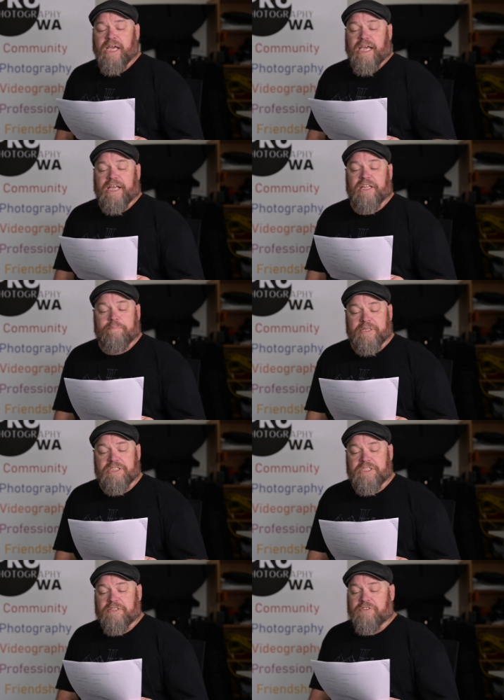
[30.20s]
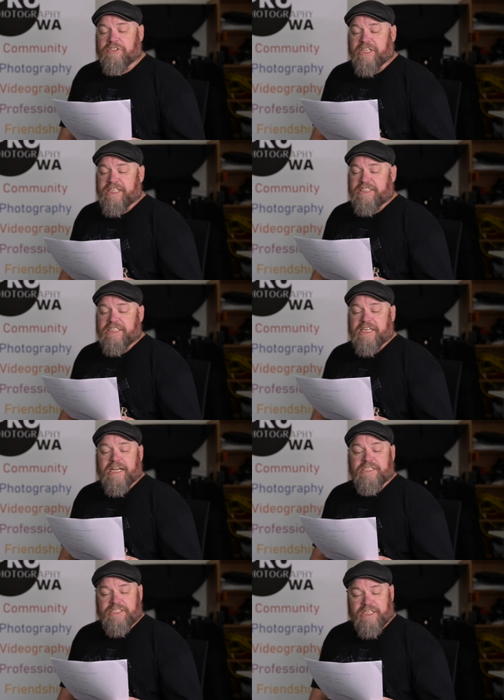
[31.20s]
in the business of creating
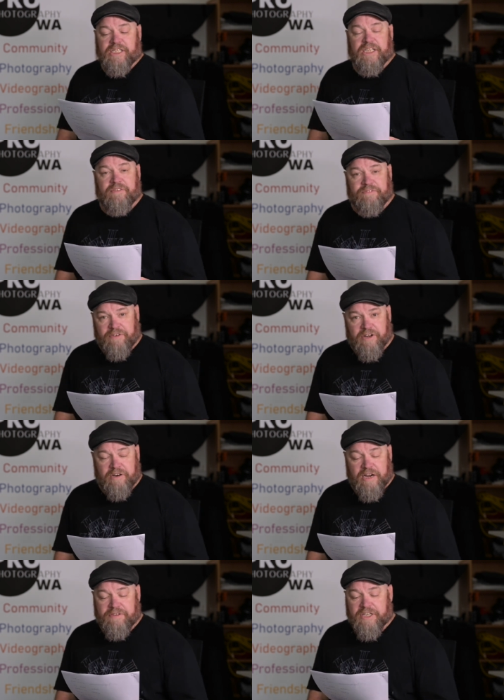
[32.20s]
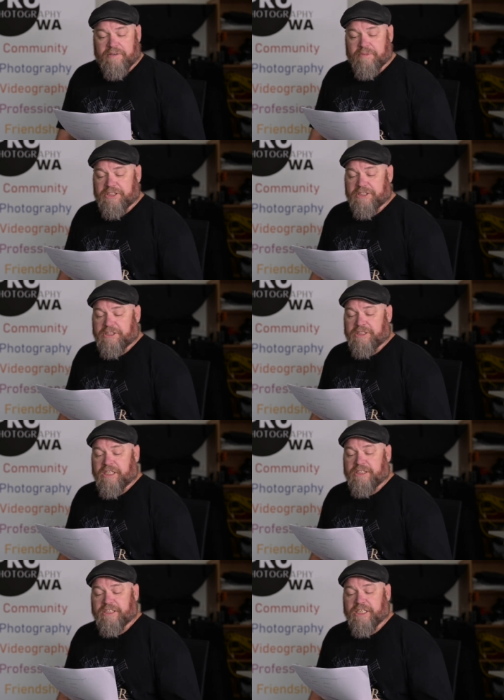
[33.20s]
and selling photographic images
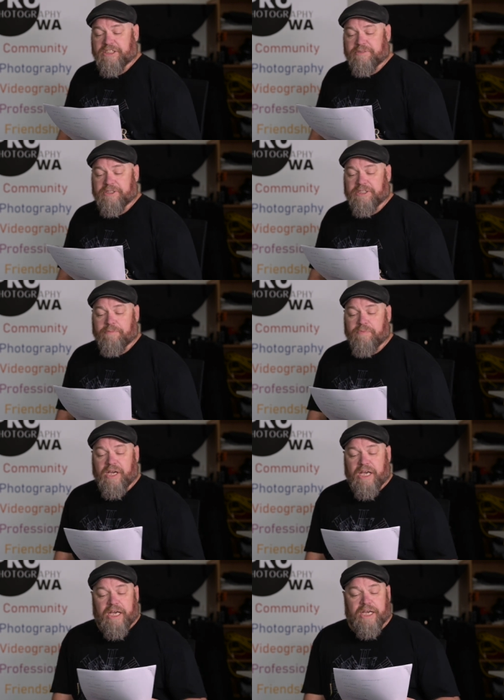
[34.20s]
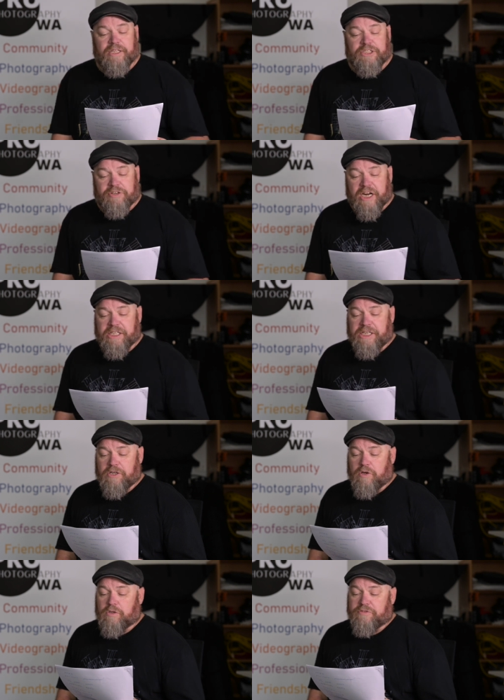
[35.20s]
to customers, either directly
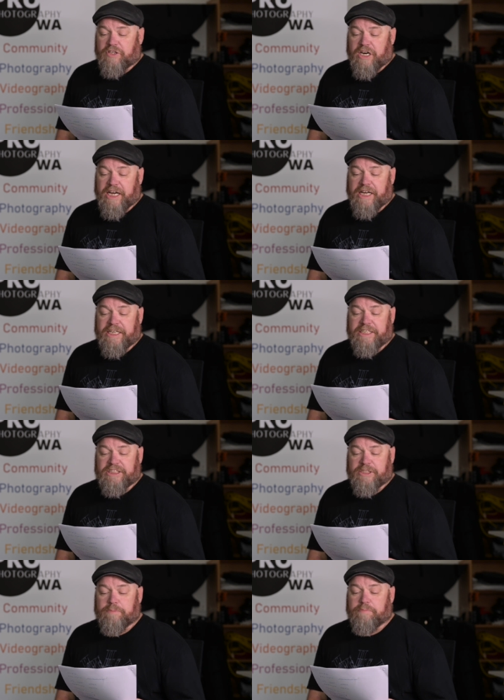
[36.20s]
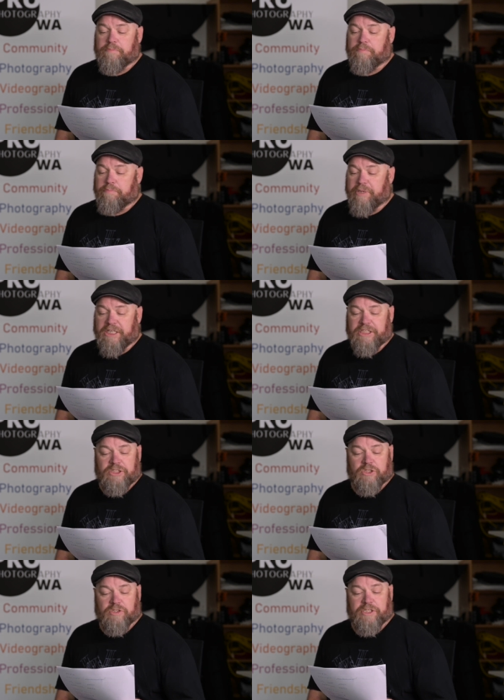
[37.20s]
or via an
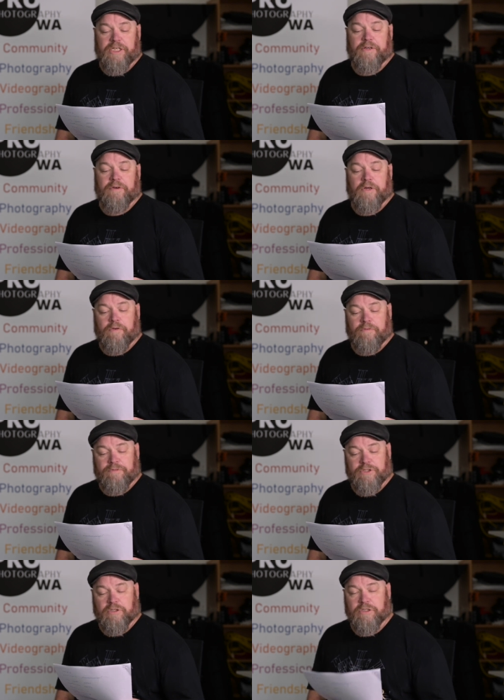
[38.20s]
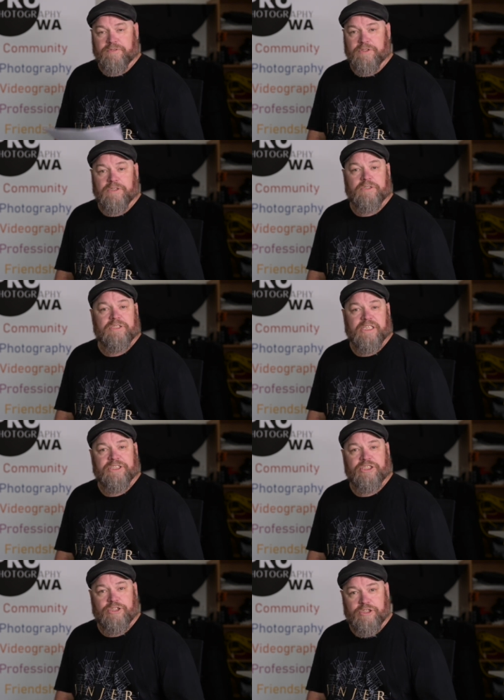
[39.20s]
intermediary
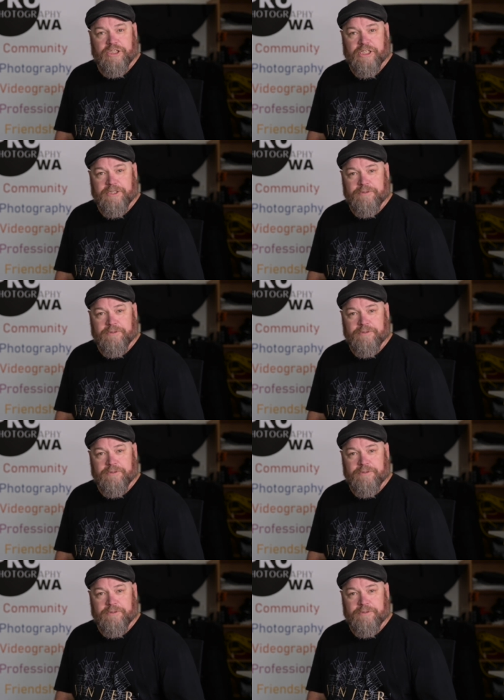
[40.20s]
photographer/studio.